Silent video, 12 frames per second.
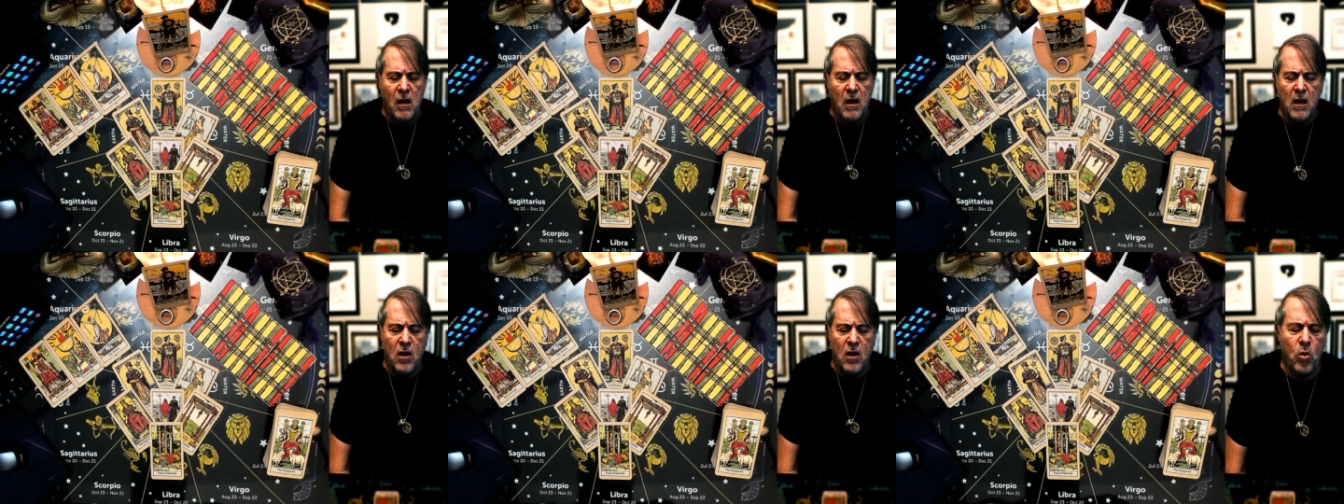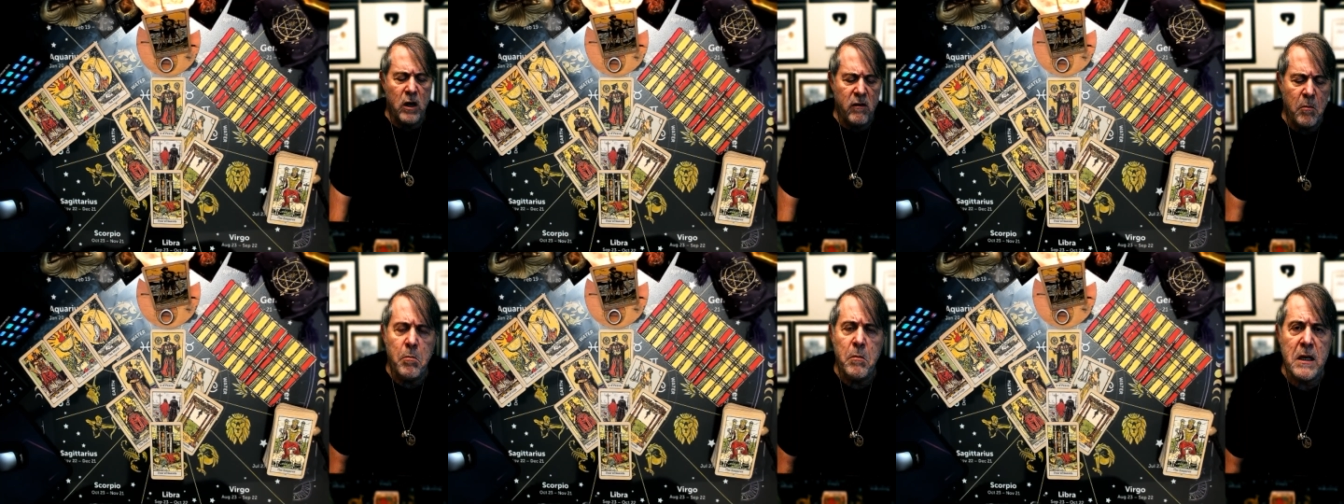You don't
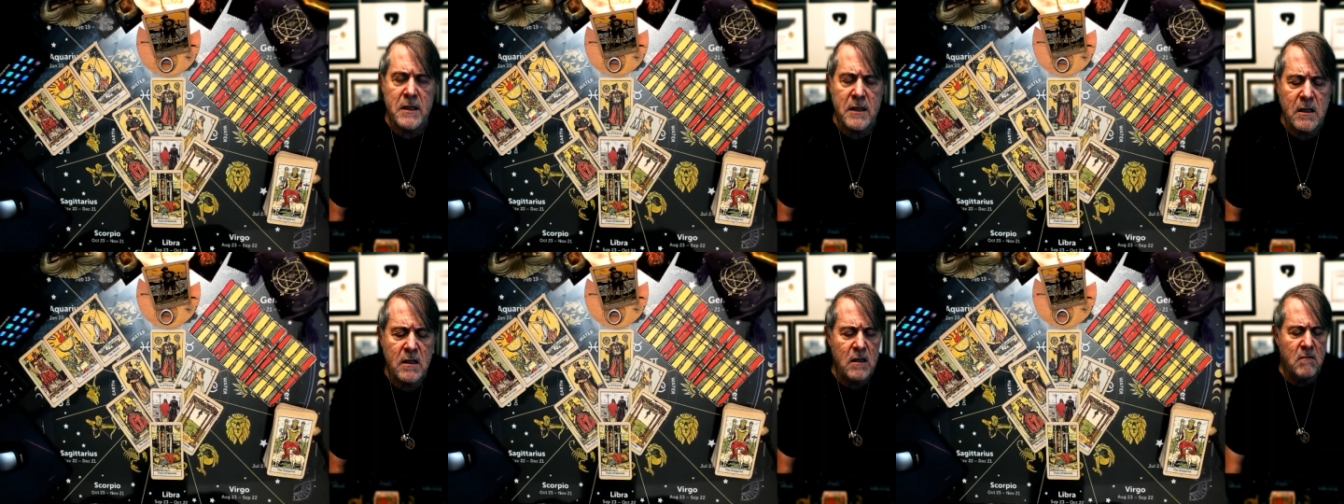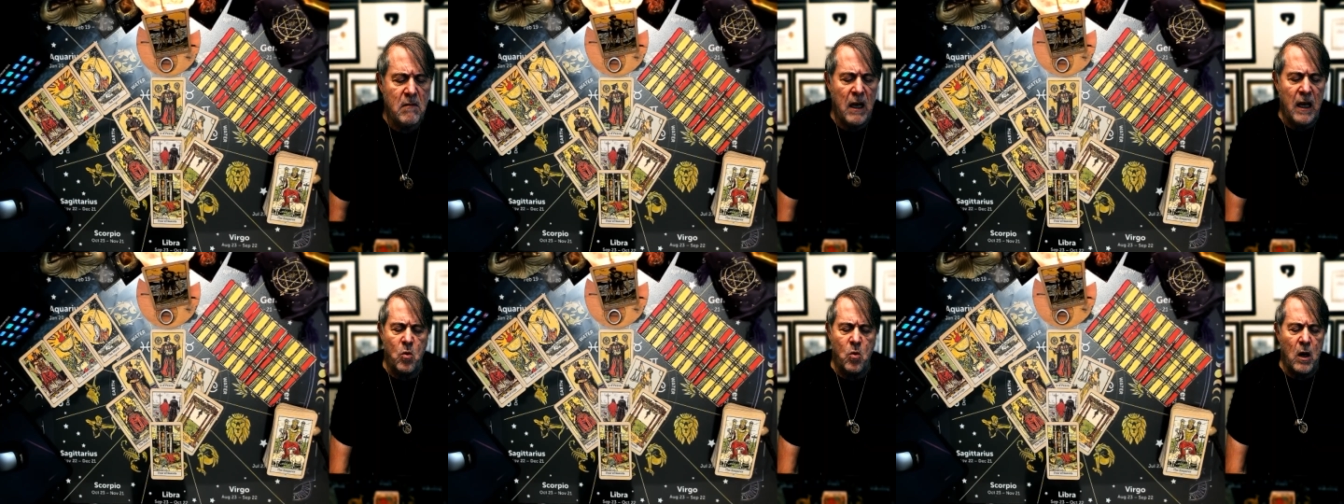even miss
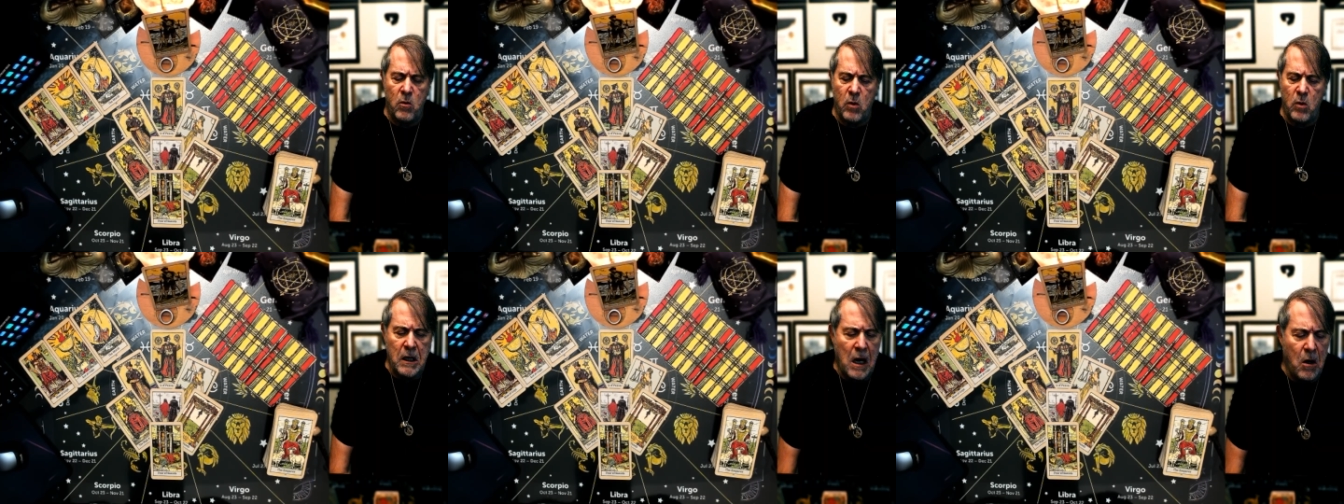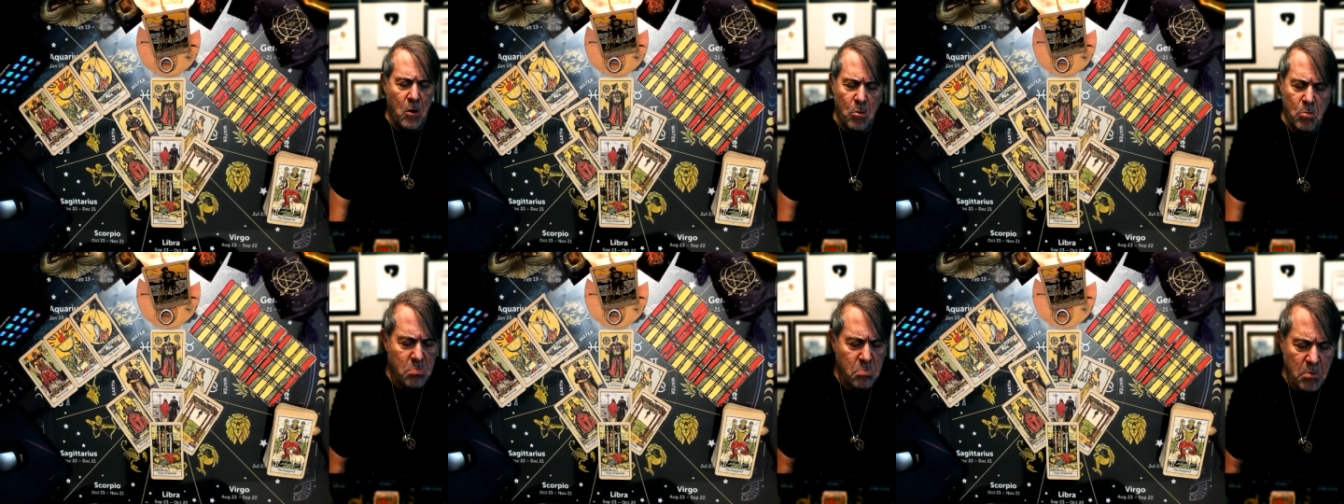anyone right now.
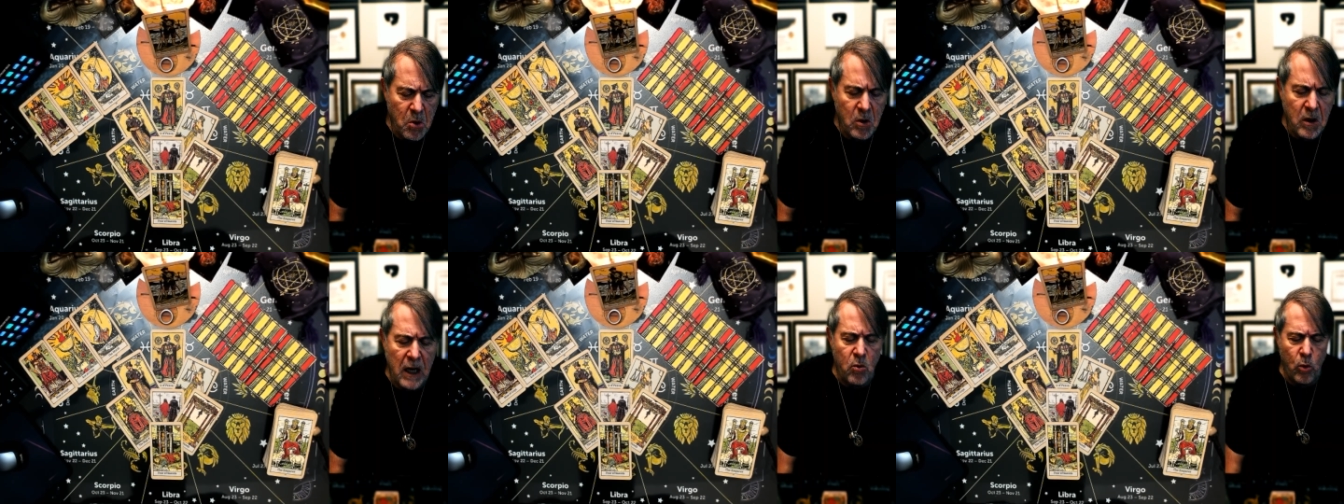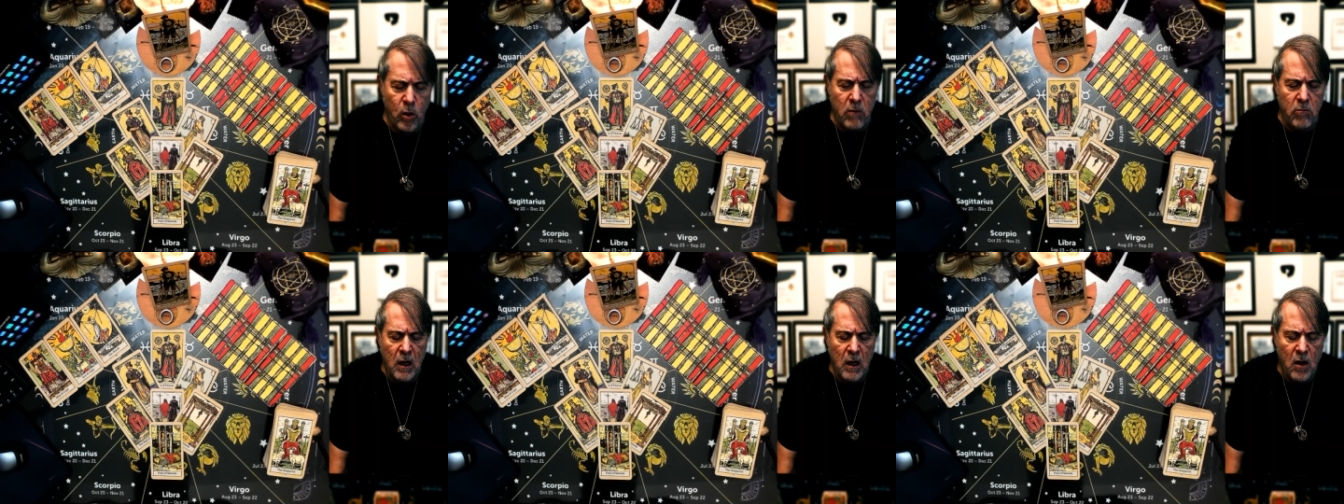You're kind of
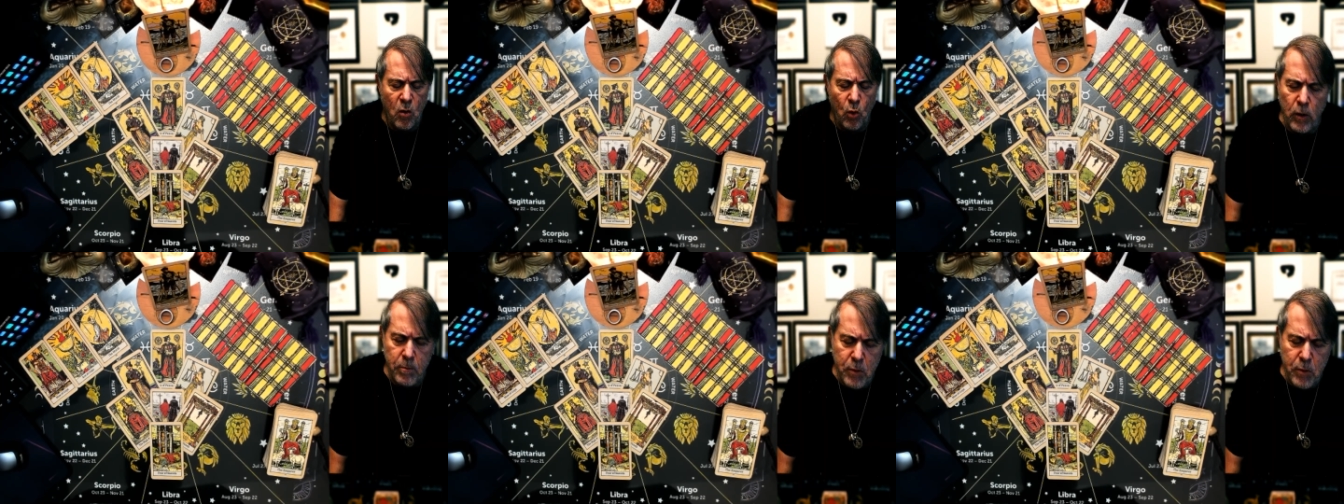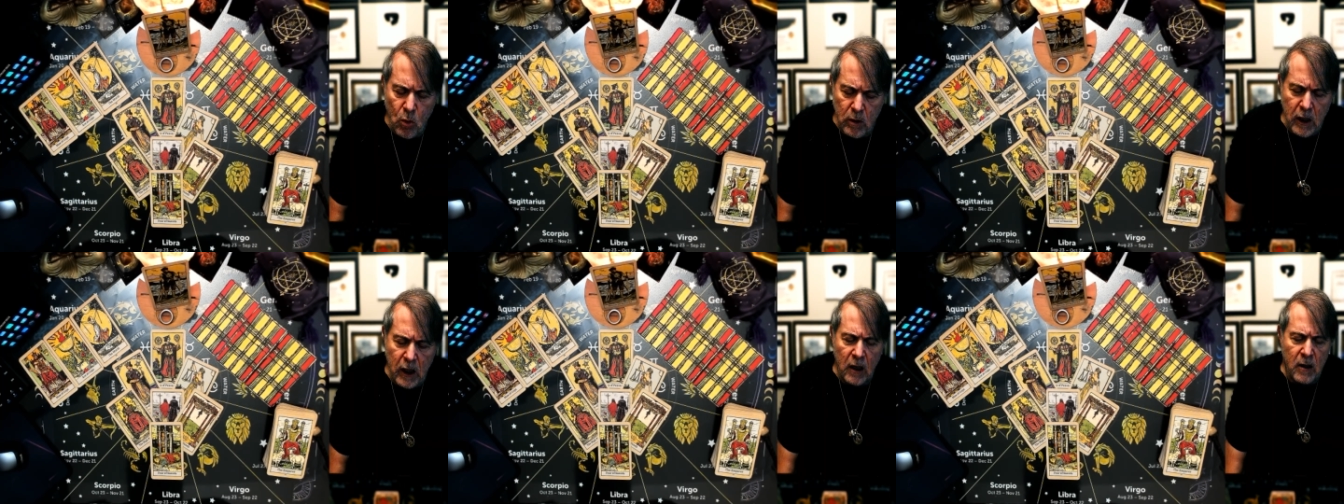
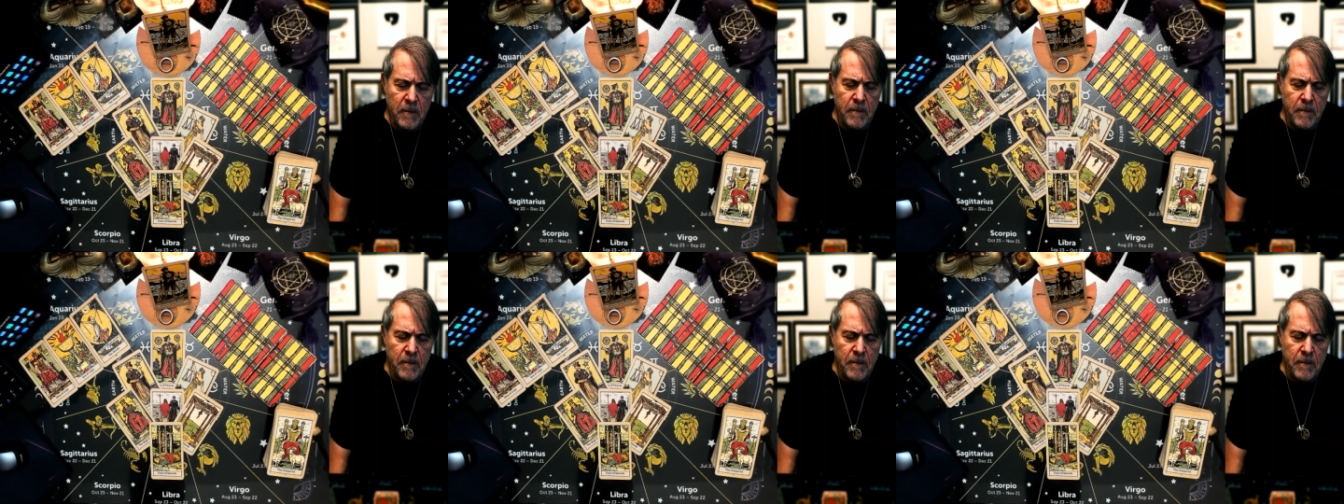rebuilding.